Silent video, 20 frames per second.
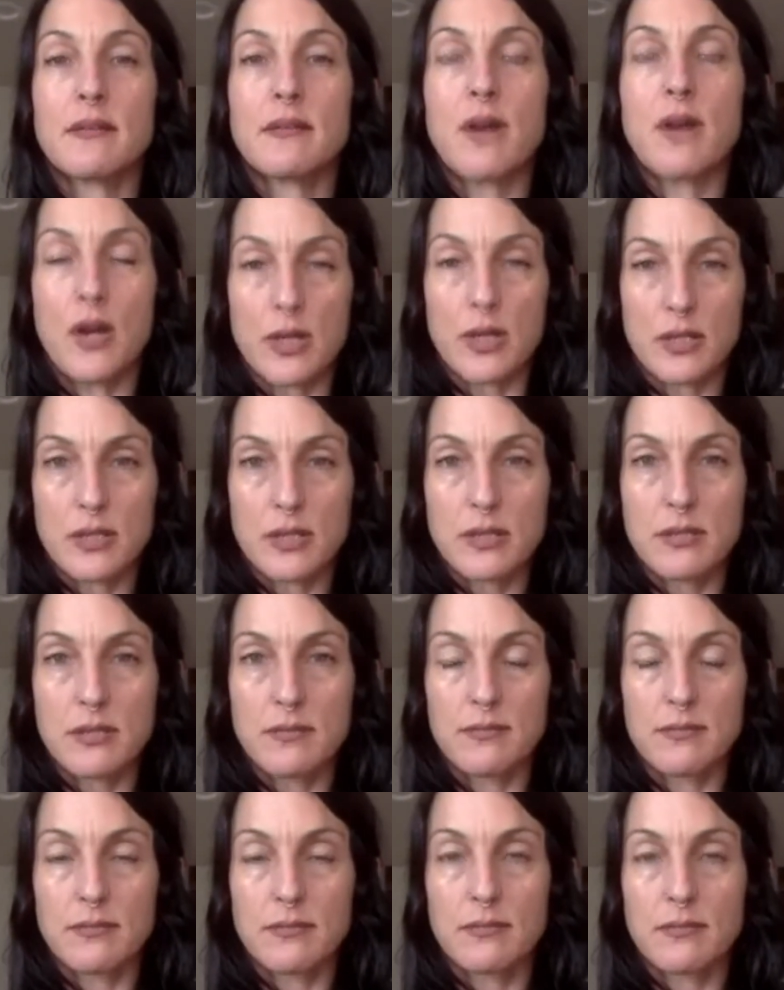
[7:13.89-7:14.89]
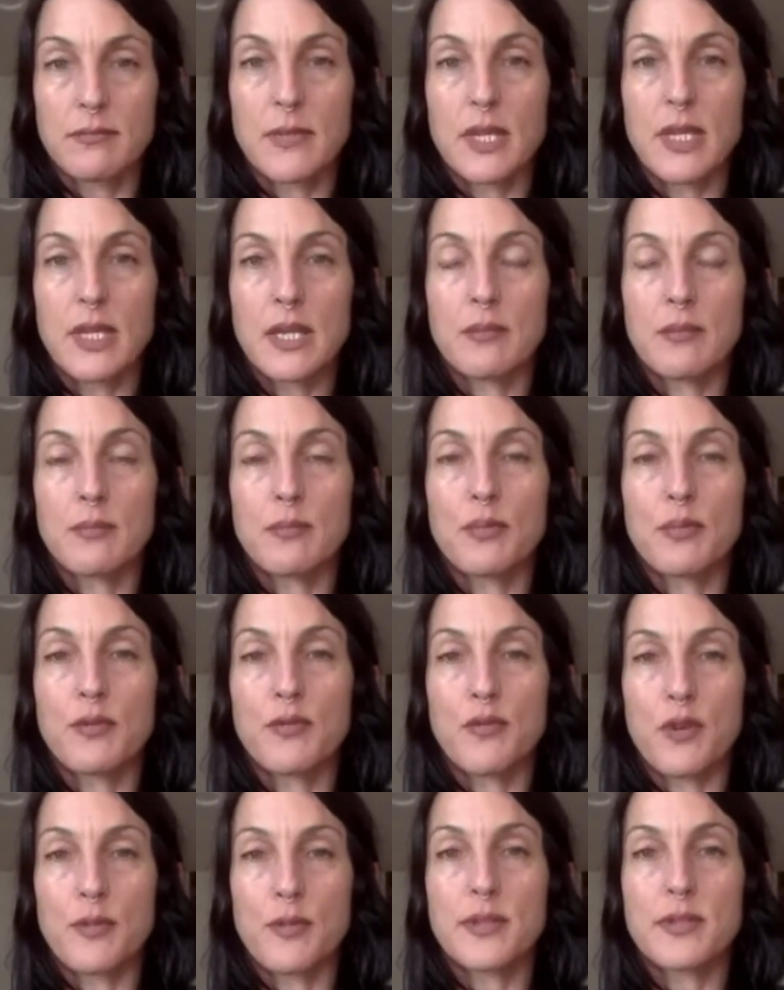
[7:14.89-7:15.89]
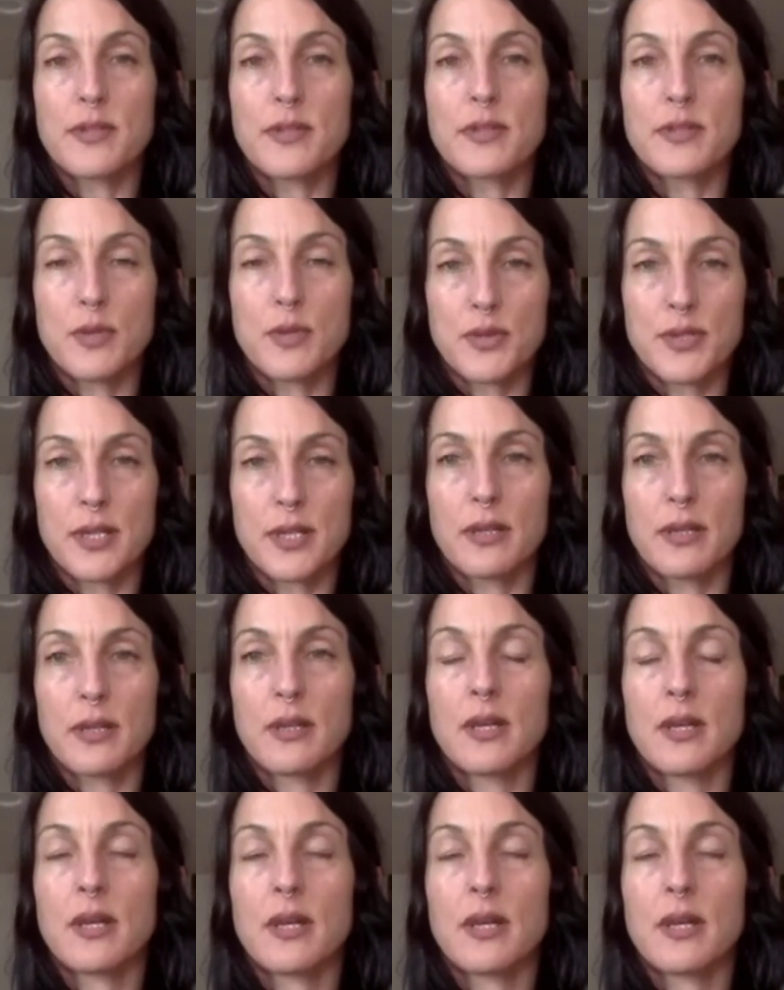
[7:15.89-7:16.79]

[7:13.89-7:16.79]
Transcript: arts, Indian performance music.